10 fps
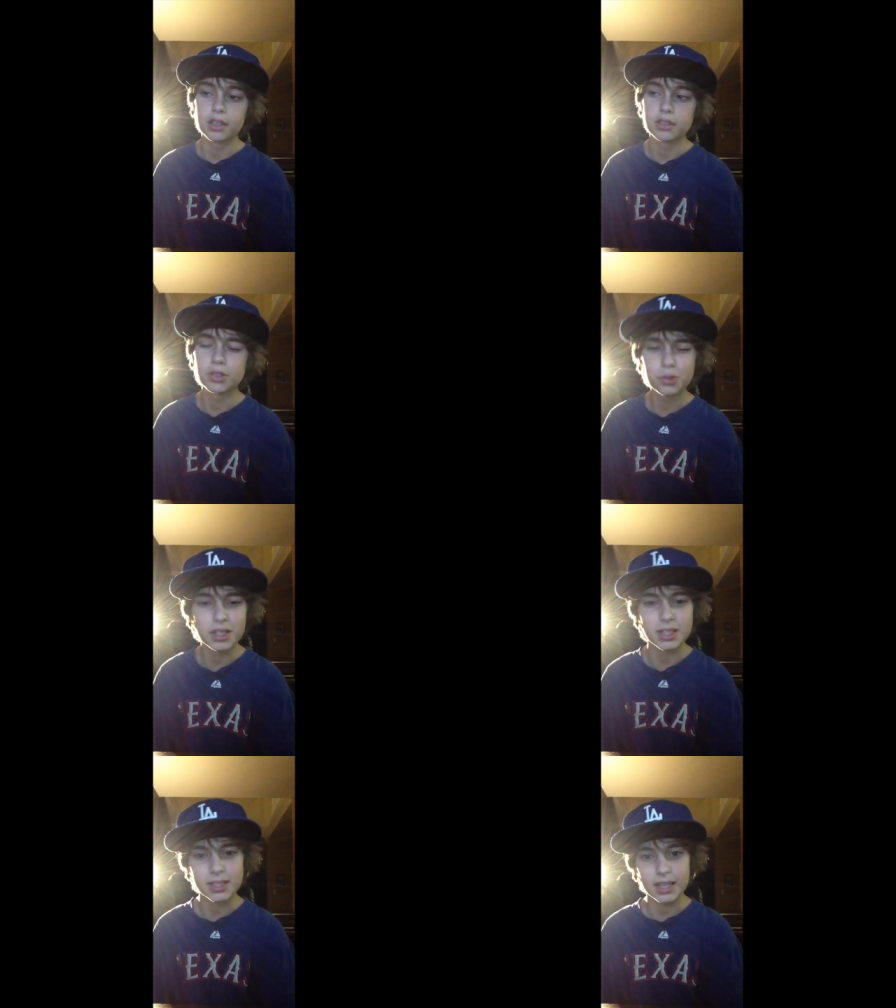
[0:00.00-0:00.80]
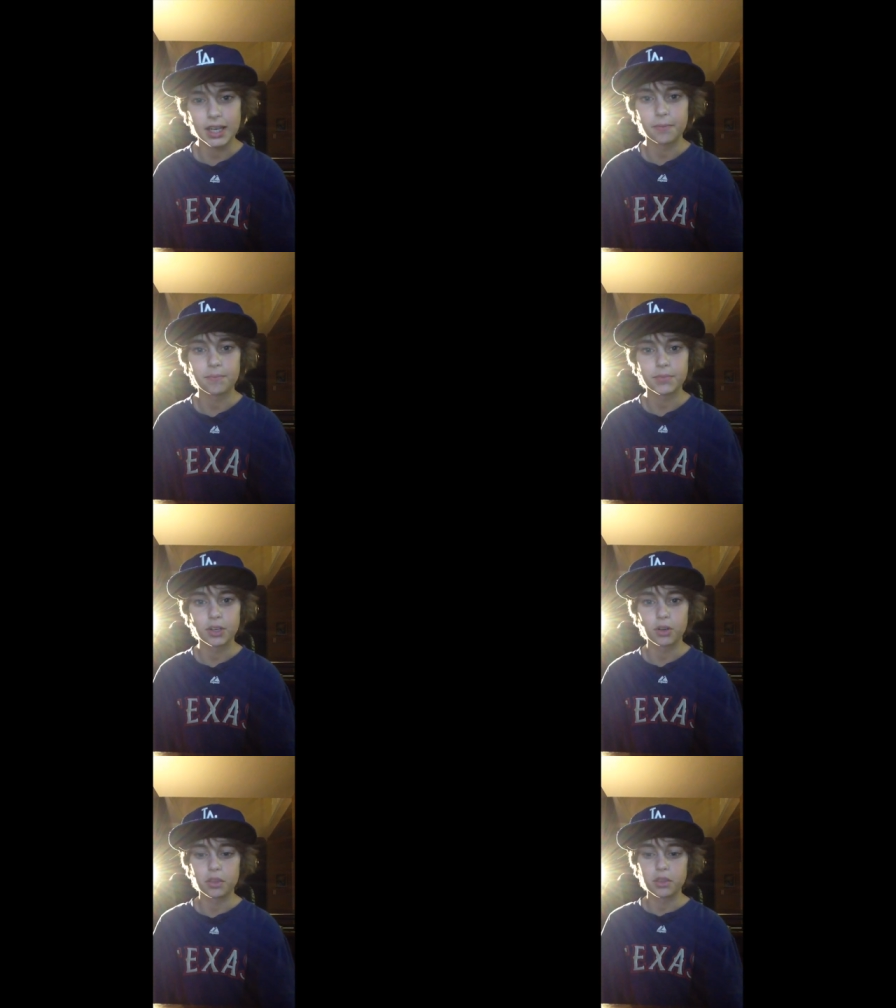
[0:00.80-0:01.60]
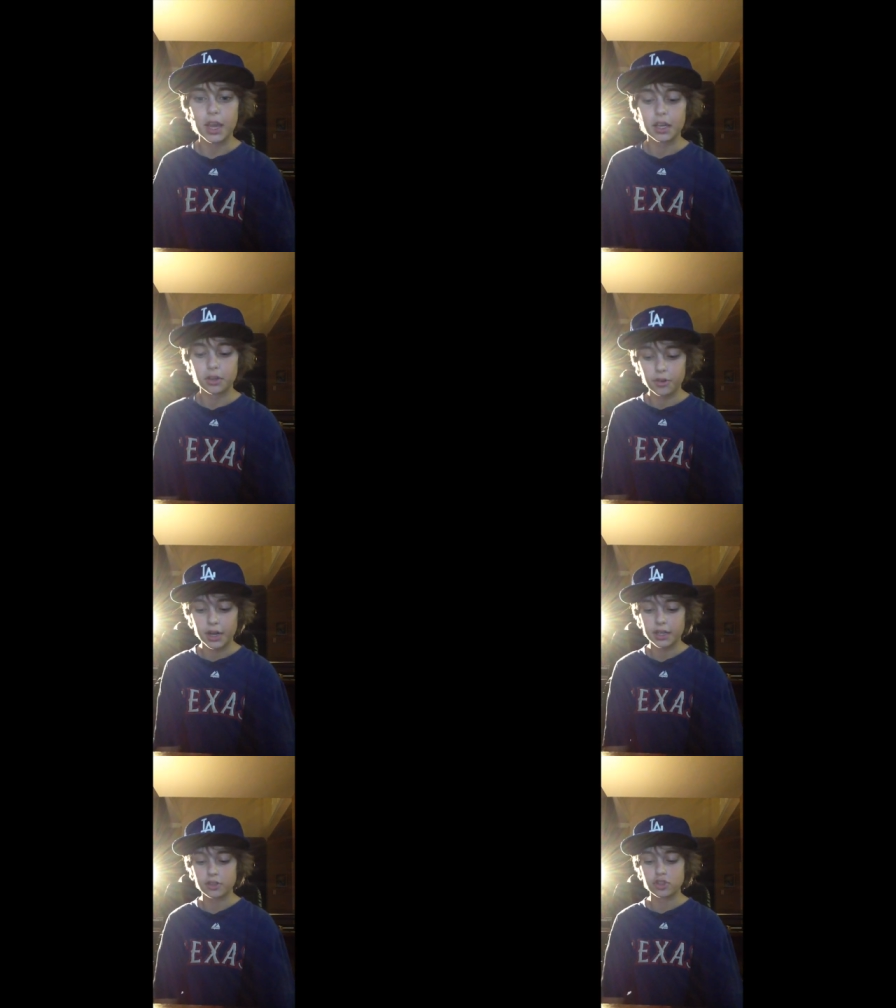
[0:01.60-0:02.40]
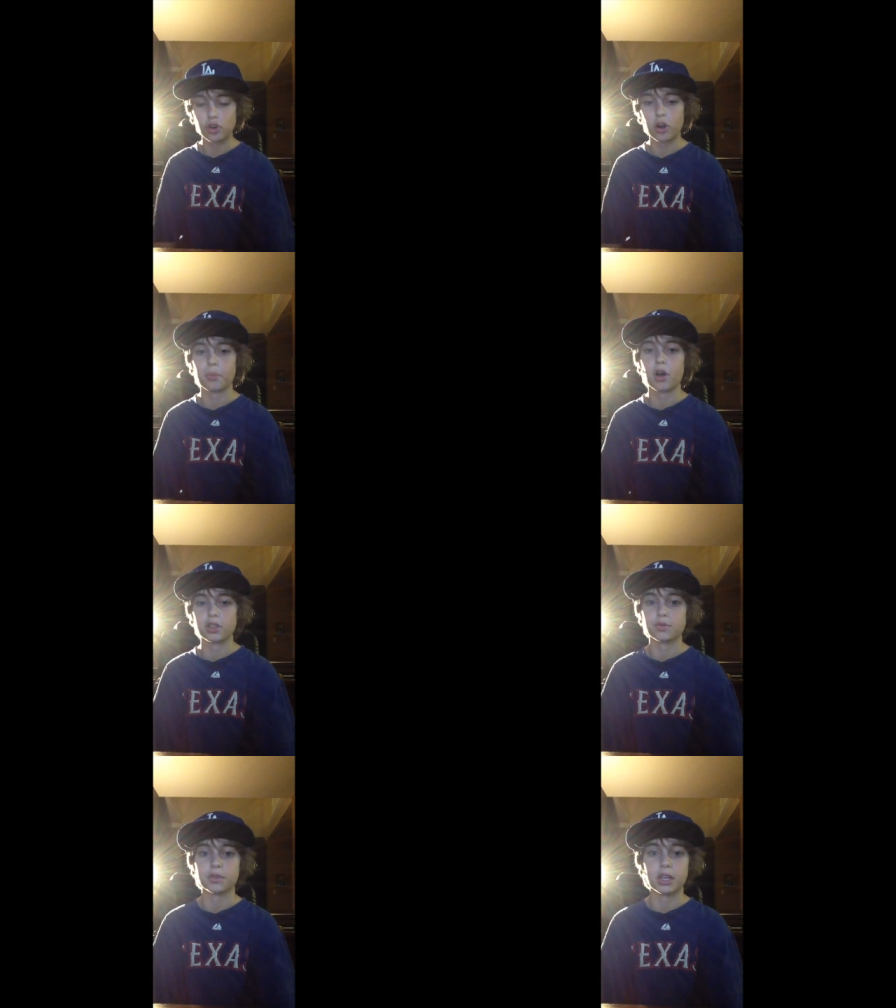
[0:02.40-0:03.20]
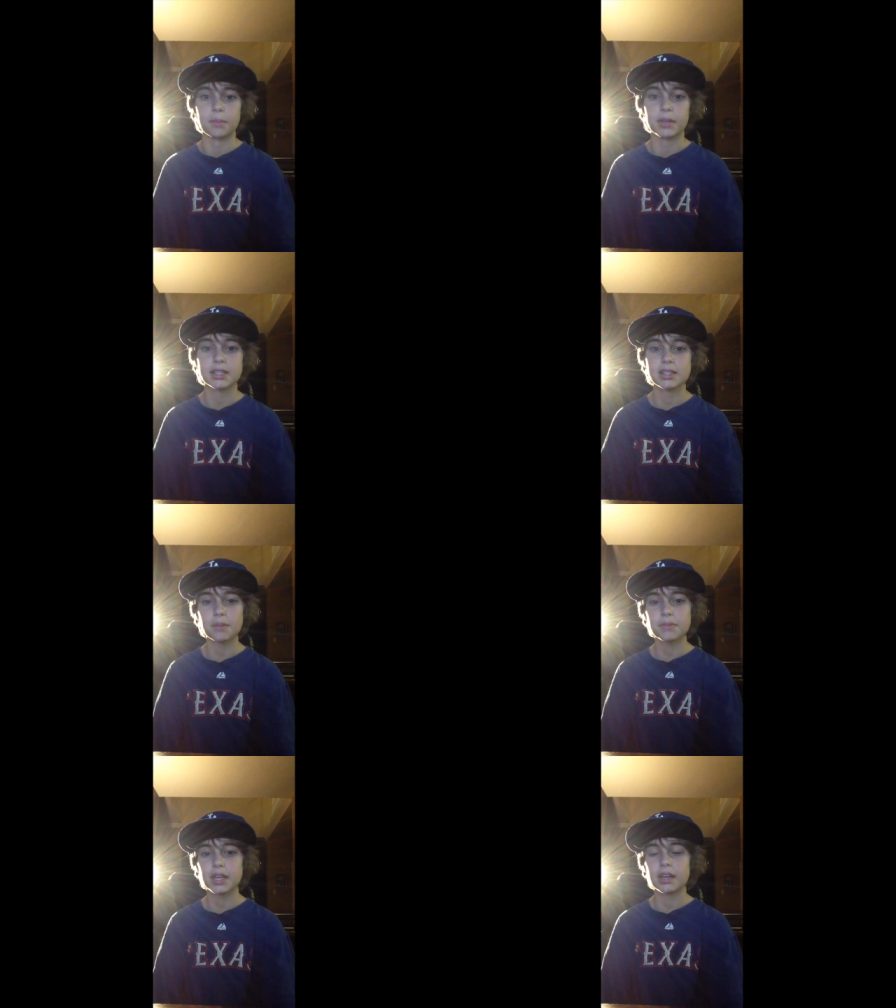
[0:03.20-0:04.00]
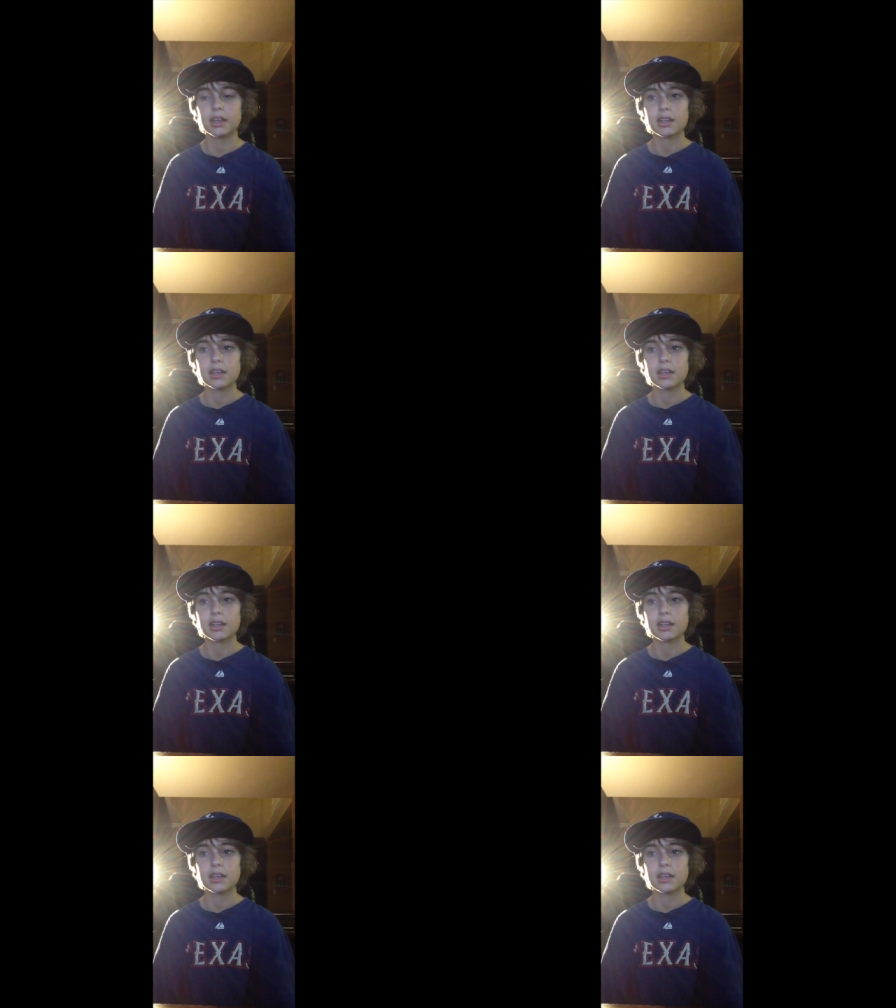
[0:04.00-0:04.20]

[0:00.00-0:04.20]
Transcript: To this day, I created strong bonds with them. It's something